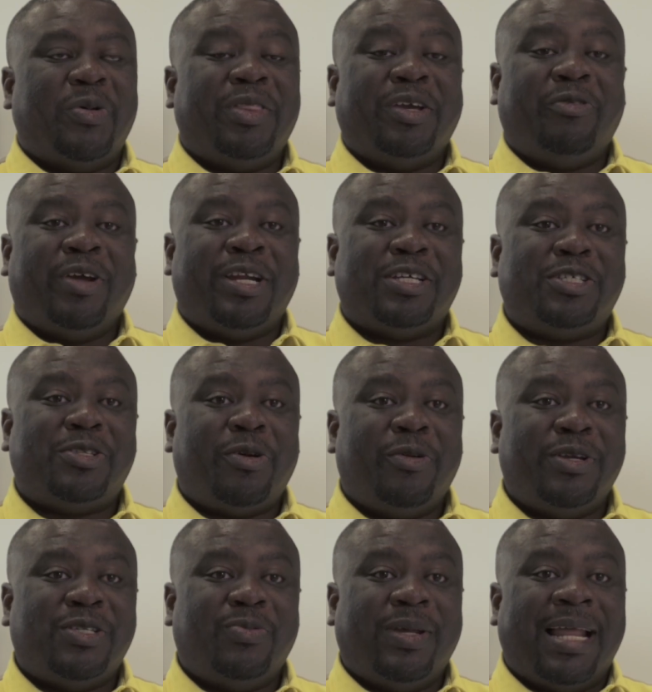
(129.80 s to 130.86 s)
one of the greatest
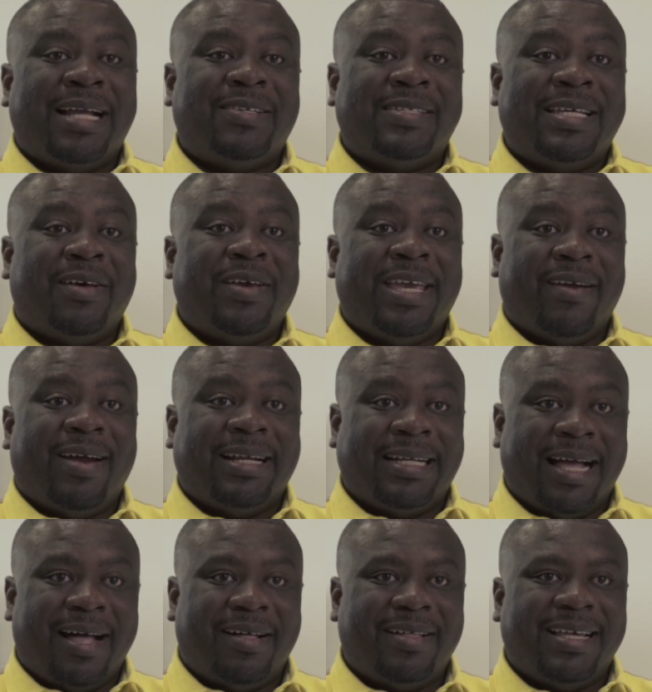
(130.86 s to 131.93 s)
stories we like to tell here at
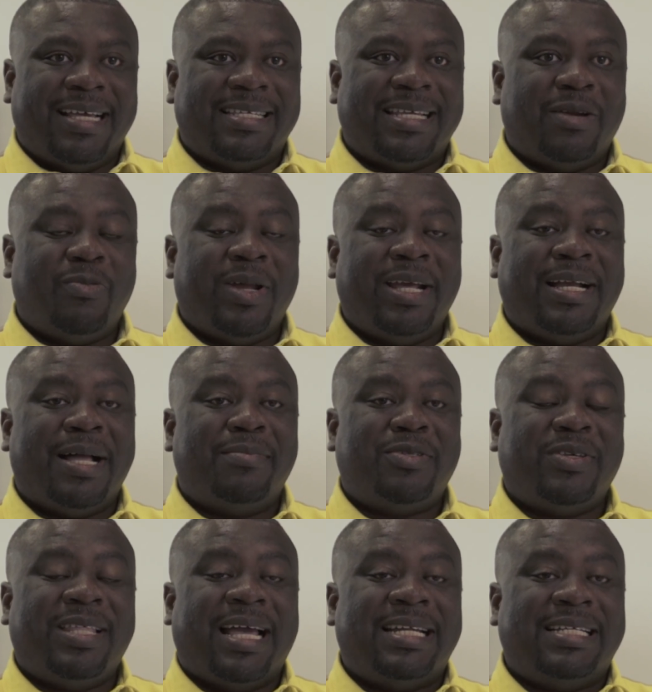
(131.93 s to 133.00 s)
Cal is that when it
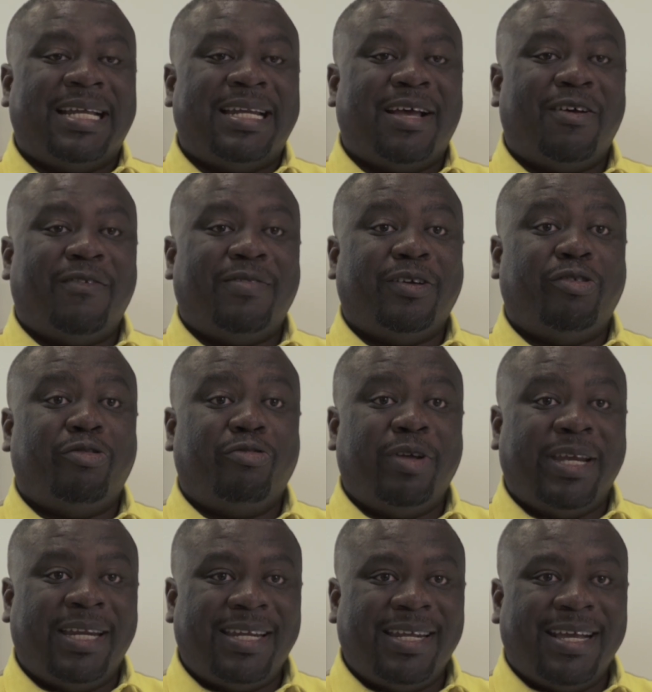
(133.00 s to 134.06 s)
comes to the agenda of the
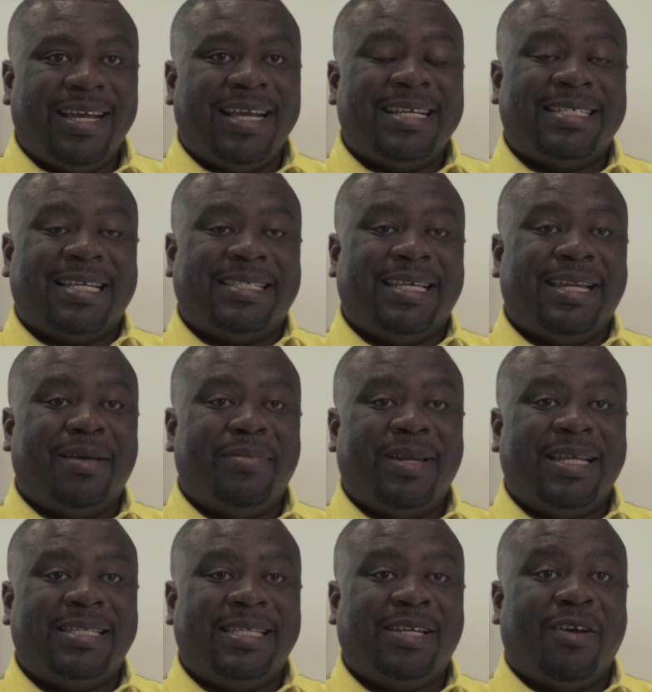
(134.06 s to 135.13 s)
green
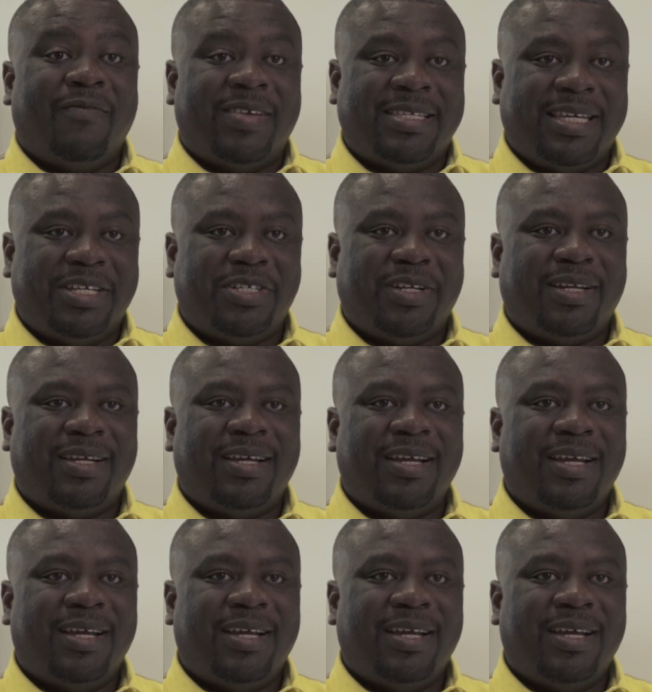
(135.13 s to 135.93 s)
sustainability conversation,